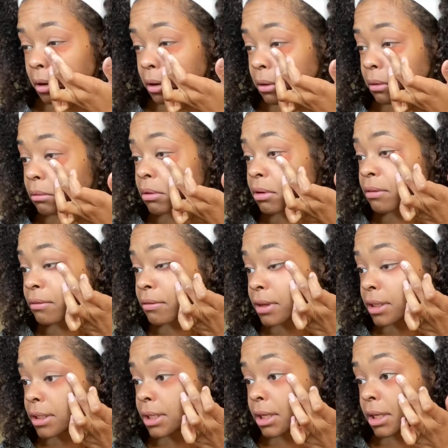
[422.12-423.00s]

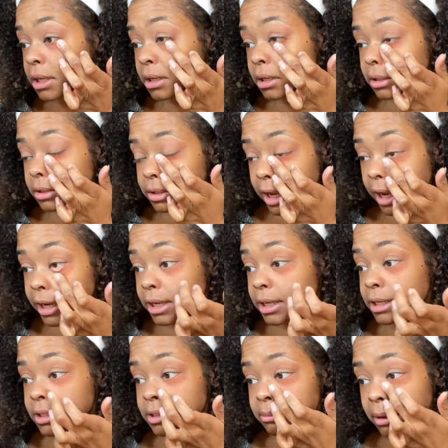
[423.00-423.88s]
revisit
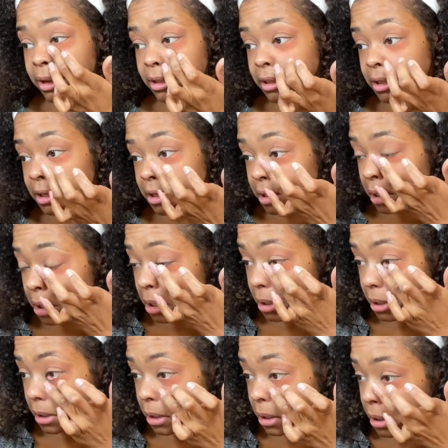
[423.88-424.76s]
Jackie's method.
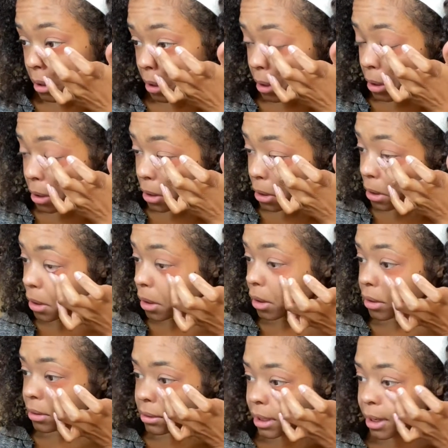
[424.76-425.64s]

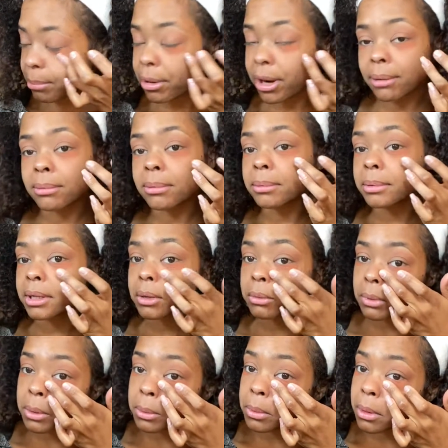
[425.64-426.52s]
Not probably,
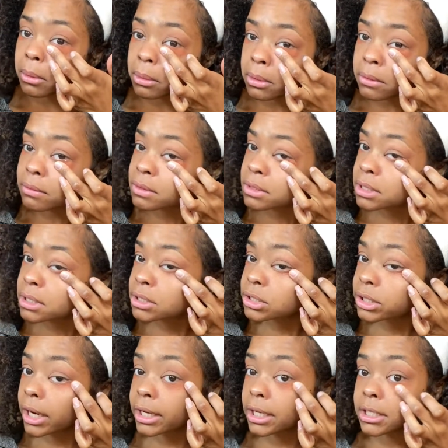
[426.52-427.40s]
we will revisit
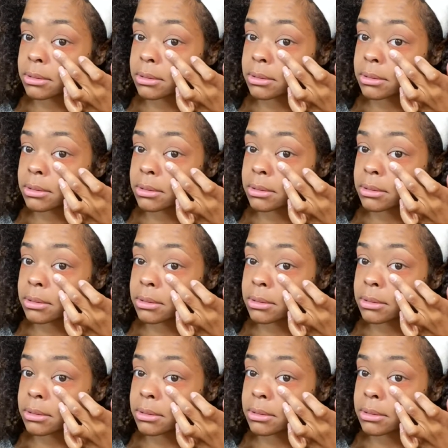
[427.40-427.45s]
Jackie's